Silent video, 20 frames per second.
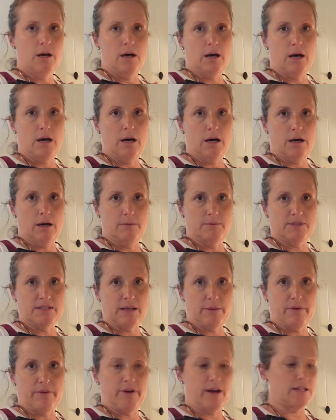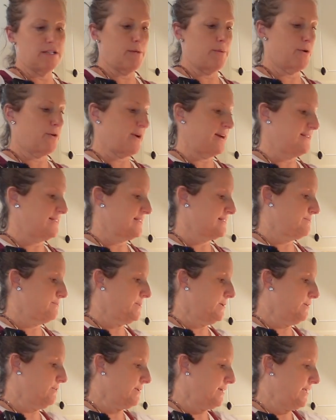some of October Grace's
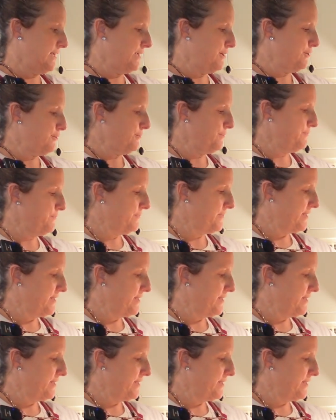milk here.